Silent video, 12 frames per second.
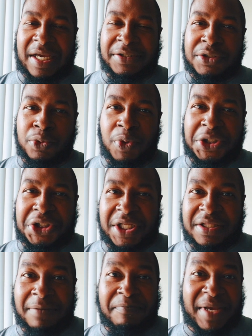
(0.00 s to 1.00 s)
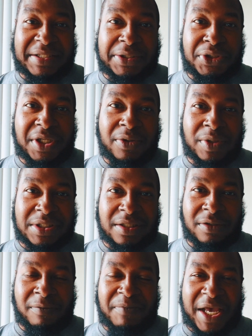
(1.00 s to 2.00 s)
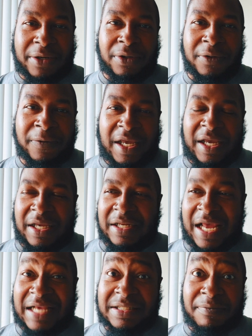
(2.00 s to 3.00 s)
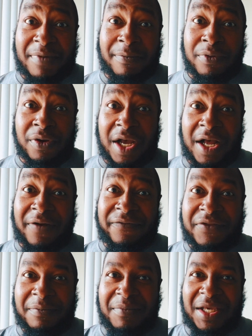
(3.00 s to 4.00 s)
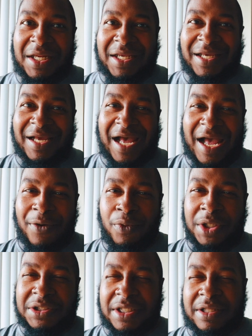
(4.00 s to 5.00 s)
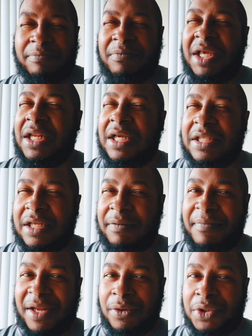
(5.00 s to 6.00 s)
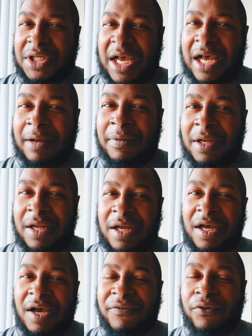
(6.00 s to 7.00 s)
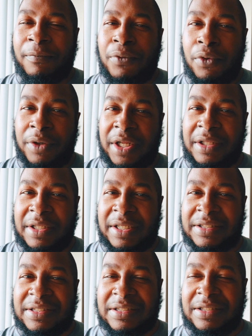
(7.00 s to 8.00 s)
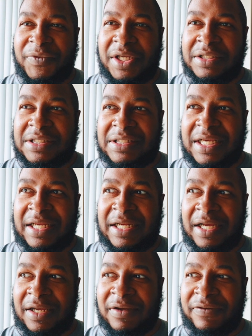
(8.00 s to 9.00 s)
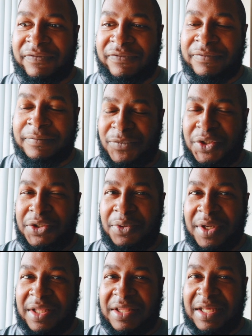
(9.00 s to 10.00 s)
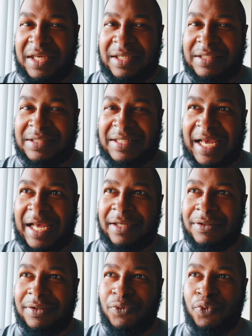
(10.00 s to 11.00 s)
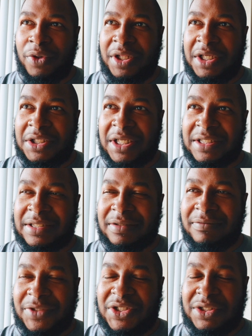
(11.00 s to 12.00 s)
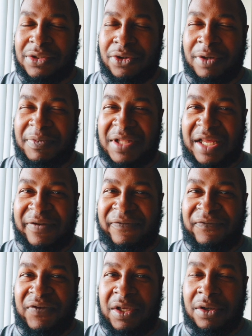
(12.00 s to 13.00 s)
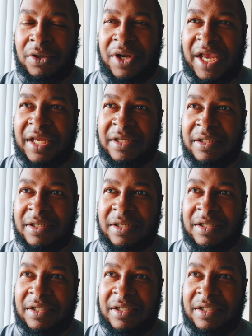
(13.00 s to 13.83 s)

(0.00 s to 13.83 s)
I just wish that the messaging was a little better. And as a member of the media, I wish that the media did a better job of reporting this instead of doing things that really just stir up a lot of fear and